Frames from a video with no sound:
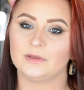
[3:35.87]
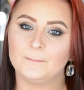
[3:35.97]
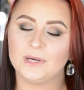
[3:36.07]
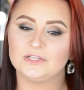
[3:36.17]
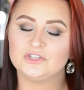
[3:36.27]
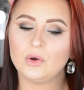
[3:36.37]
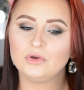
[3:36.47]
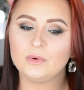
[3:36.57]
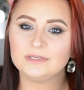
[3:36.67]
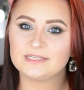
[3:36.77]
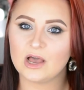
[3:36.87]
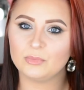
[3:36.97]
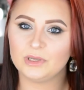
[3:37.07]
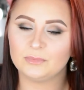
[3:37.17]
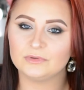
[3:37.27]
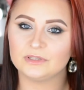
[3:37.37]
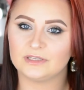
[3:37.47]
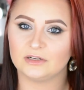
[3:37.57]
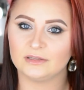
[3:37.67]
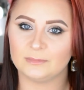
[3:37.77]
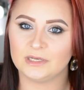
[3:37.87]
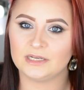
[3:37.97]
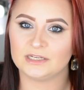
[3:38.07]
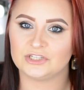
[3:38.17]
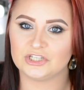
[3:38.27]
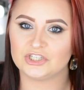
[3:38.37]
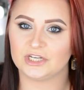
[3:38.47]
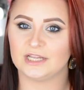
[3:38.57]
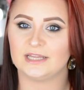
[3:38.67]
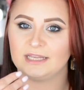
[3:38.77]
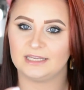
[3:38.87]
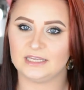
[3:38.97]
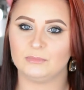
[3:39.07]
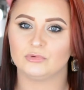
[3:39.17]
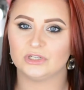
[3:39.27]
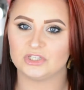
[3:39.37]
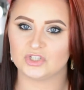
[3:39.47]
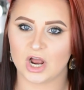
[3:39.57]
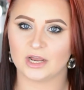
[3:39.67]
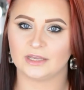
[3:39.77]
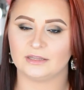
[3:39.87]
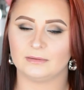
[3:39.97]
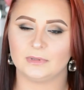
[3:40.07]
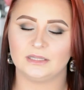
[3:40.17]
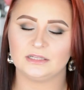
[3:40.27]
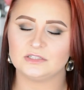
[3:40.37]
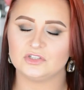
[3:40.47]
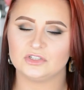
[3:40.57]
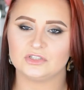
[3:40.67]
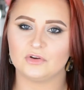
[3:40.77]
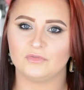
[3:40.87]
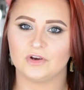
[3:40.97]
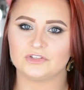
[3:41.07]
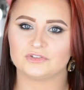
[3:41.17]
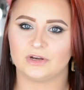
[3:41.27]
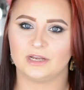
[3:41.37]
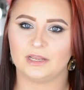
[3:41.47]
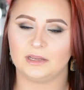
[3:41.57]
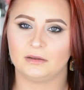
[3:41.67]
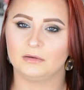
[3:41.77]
But don't go and tell people that they're limited edition and then keep restocking them. Like, that's just so frustrating.